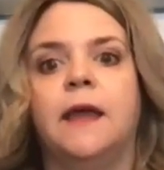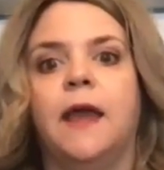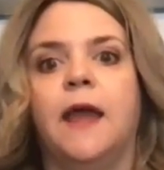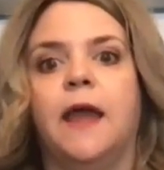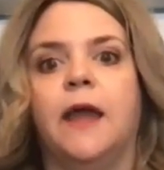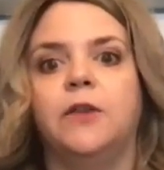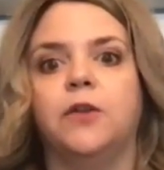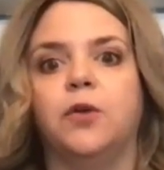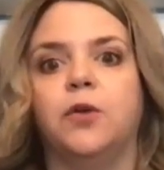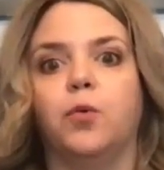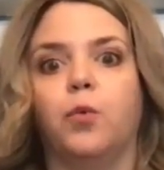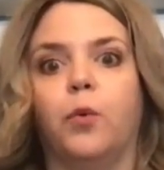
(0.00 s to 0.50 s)

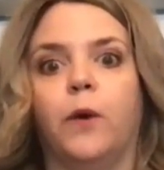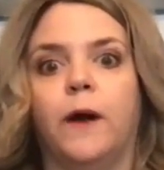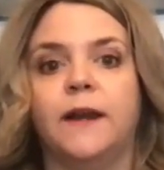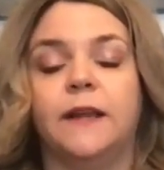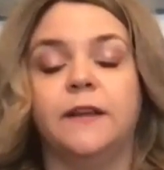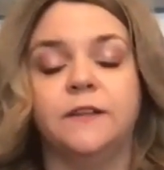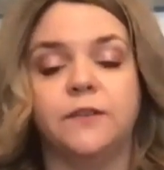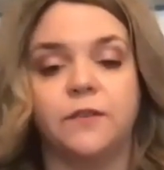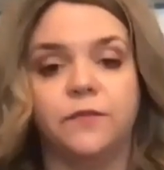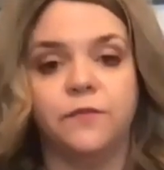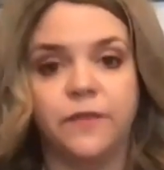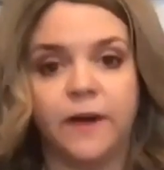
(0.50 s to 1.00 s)
and you're wanting
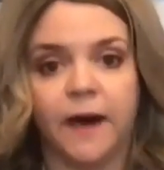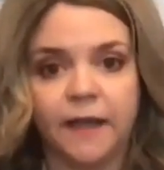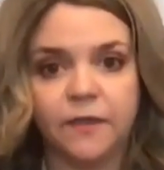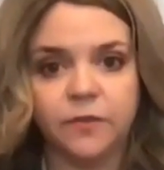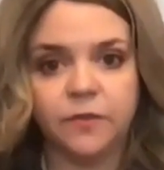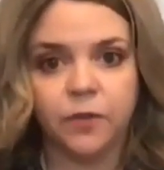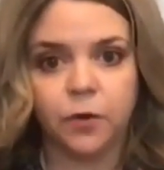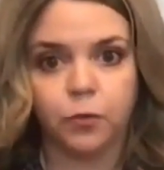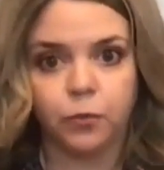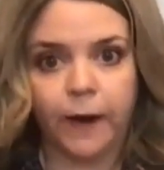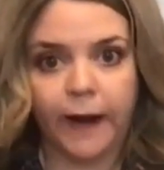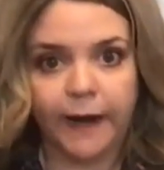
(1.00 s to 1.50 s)
to find
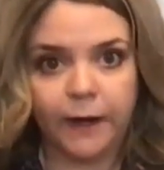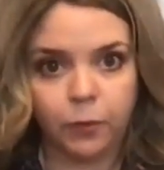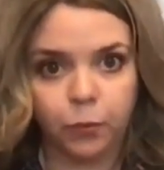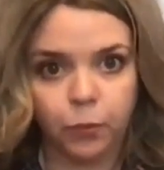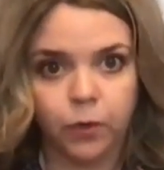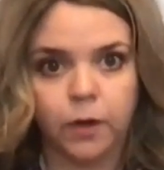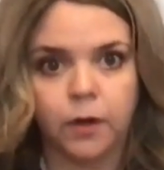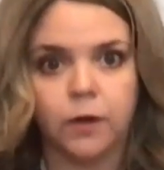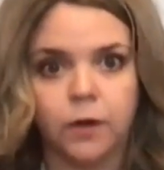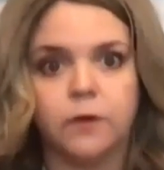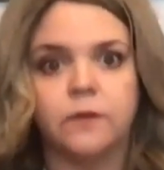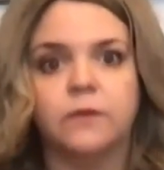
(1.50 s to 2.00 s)
the right
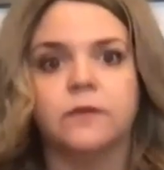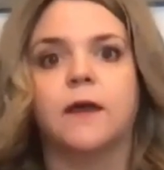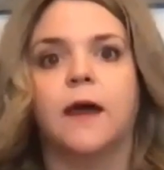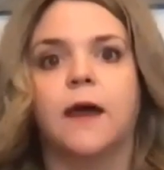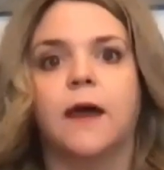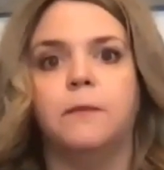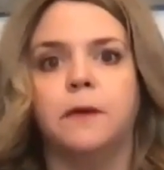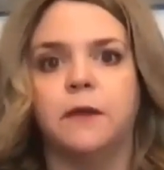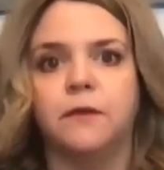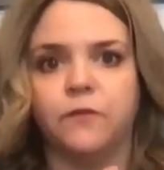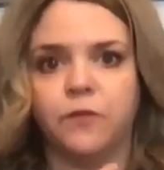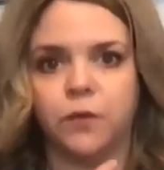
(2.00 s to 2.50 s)
words
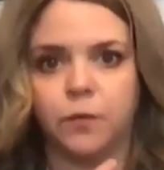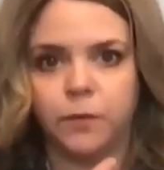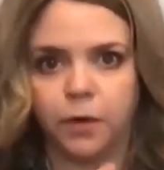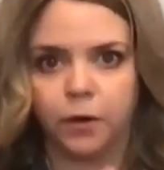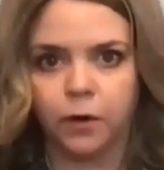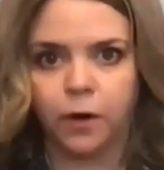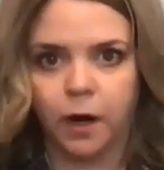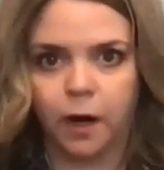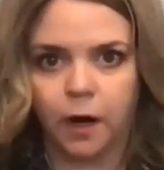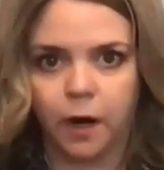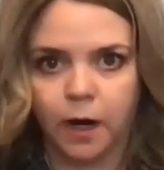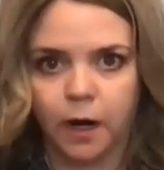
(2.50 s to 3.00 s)
coming from your
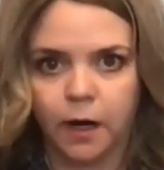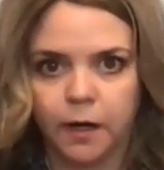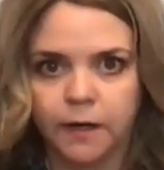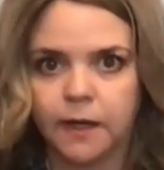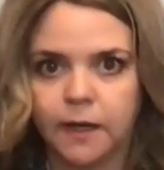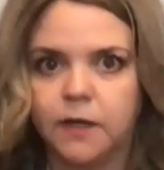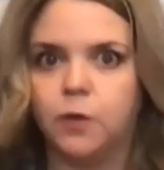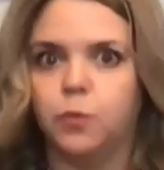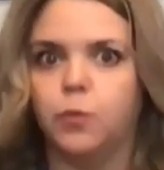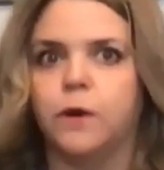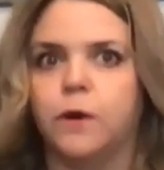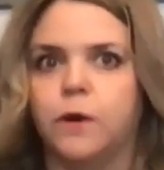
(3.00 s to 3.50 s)
heart and
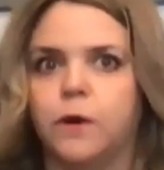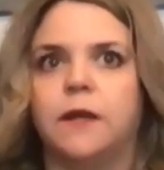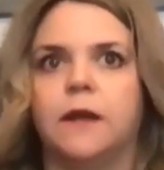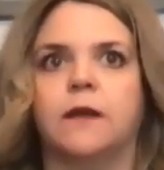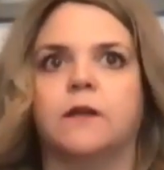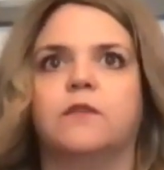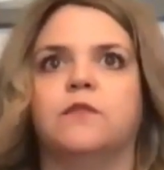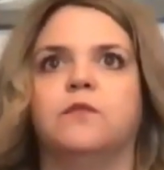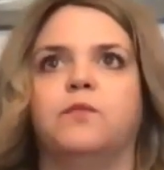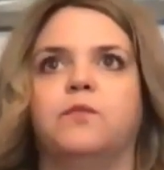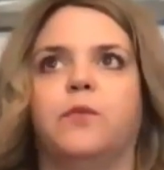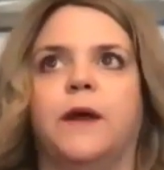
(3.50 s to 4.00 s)
you want to
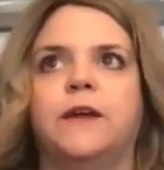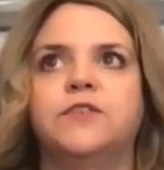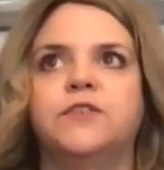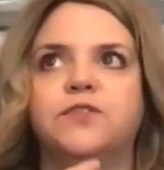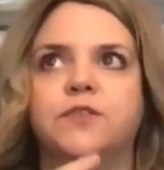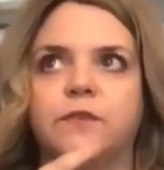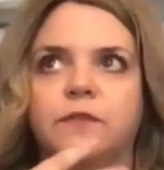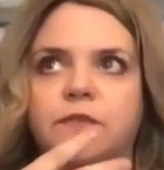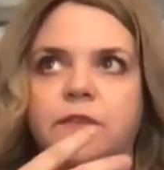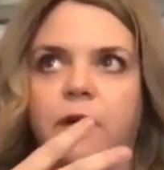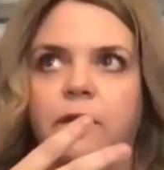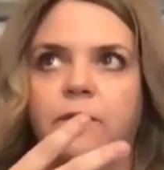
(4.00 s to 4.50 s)
express
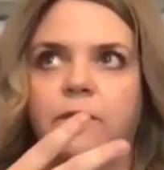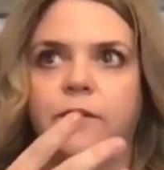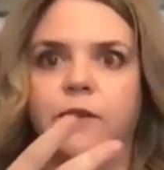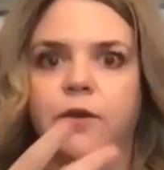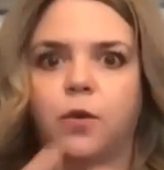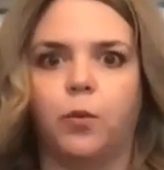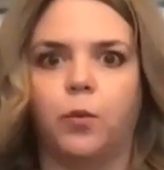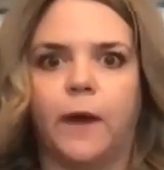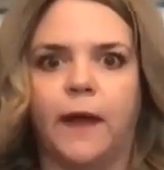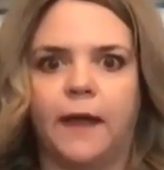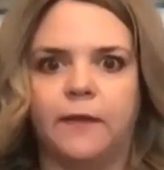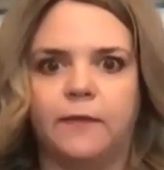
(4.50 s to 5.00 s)
yourself in a
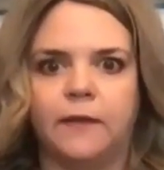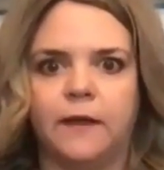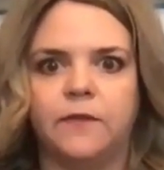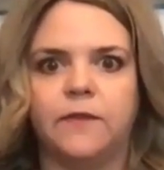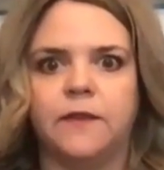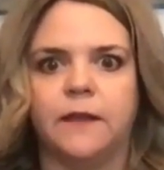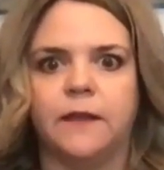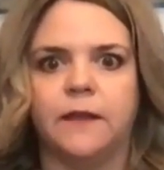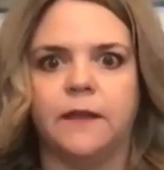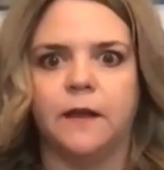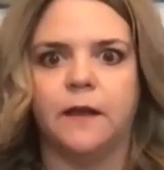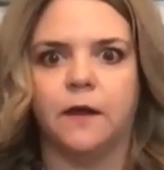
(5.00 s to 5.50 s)
way that
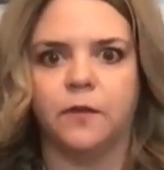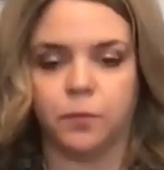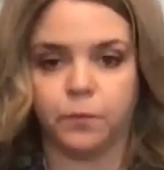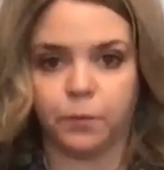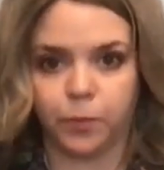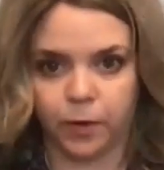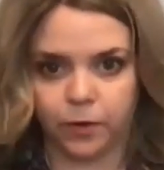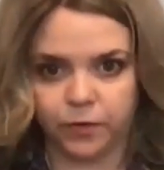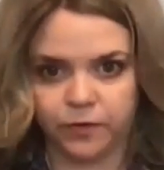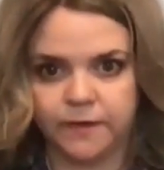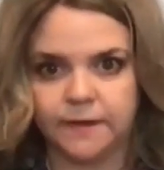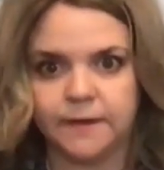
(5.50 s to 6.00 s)
the other
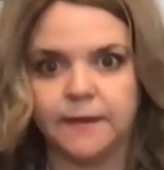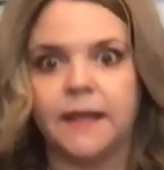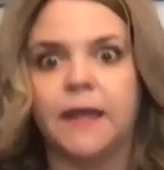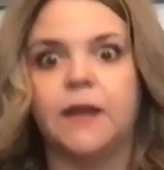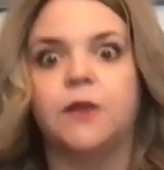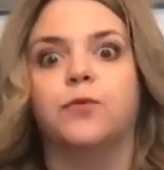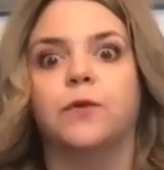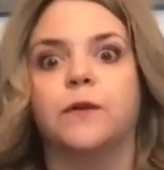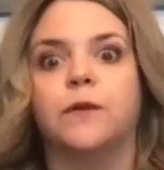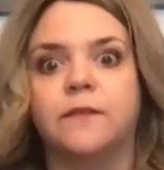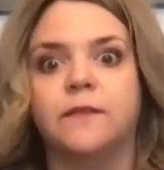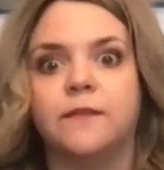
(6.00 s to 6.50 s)
person
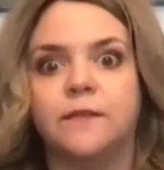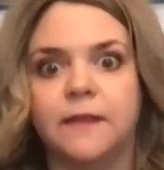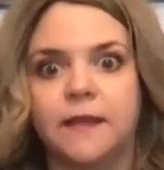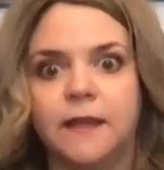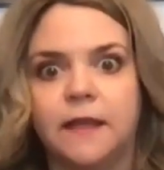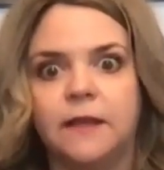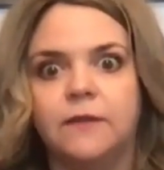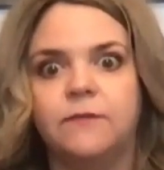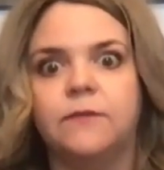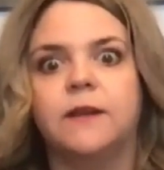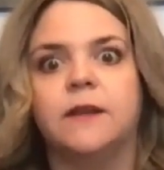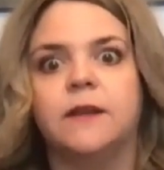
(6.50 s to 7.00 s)
can
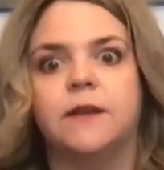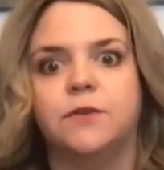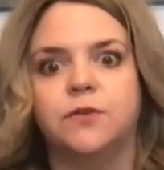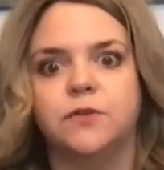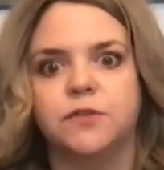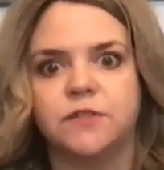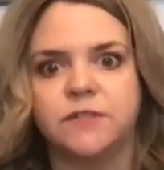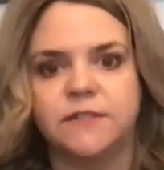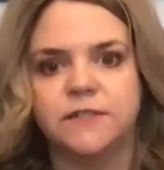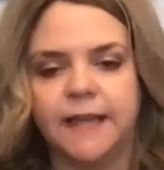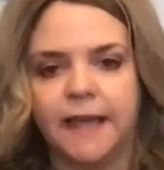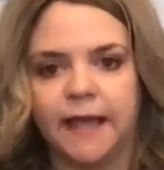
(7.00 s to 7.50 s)
receive and
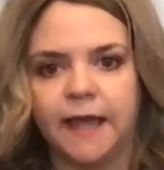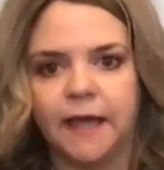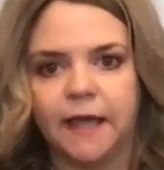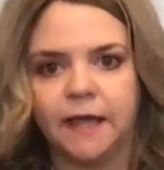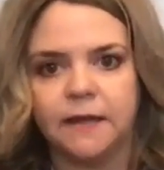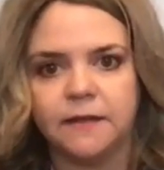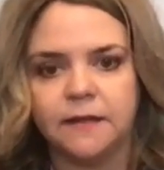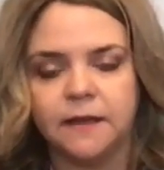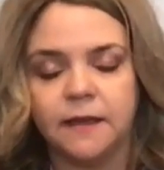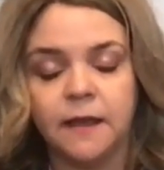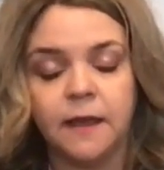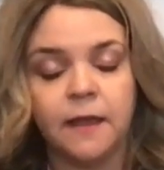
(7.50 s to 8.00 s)

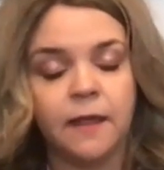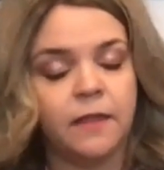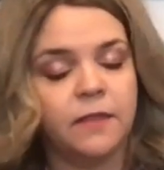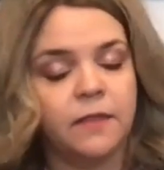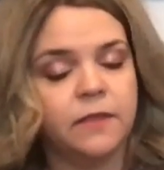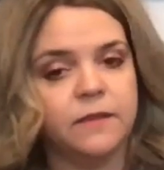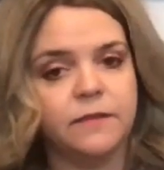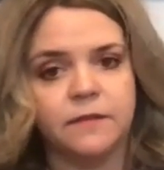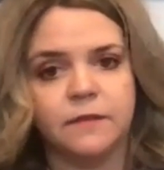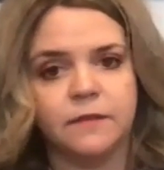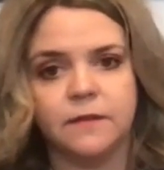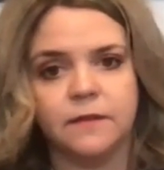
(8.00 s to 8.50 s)
understand.
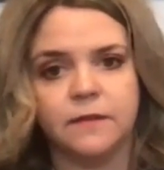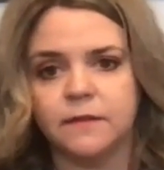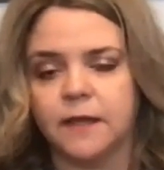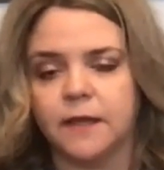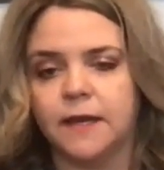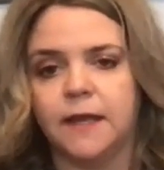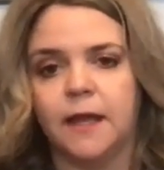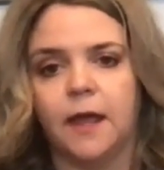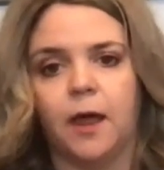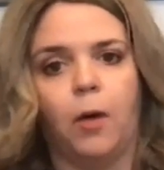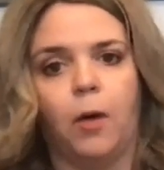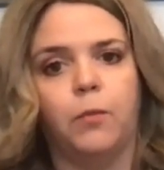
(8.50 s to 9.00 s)
This is going
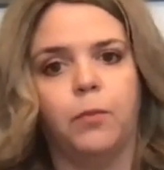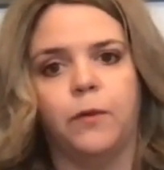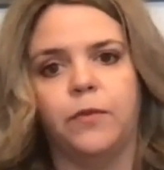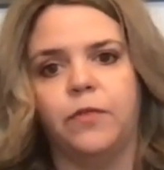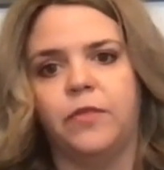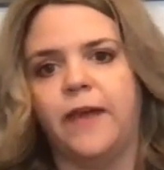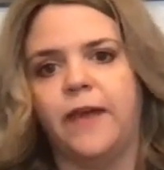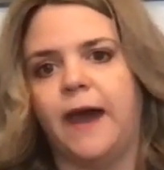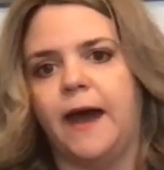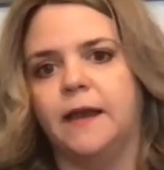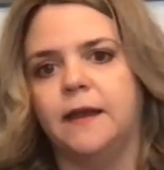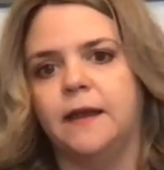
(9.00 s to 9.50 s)
to help with
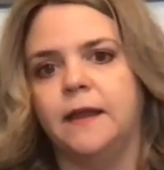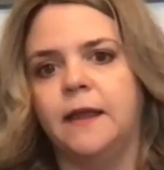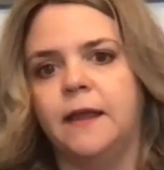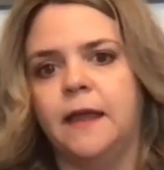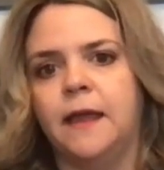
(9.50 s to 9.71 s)
that.